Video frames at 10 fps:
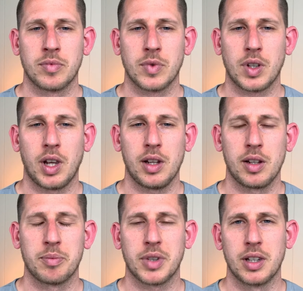Okay,
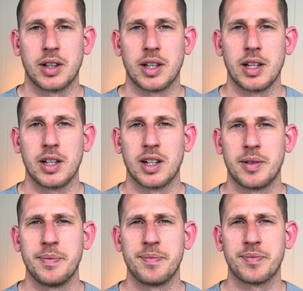I'm getting the
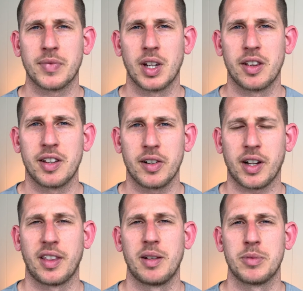etheric
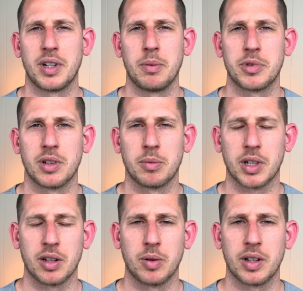thumbs up, so I'm going to
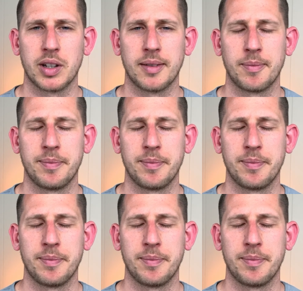go with it.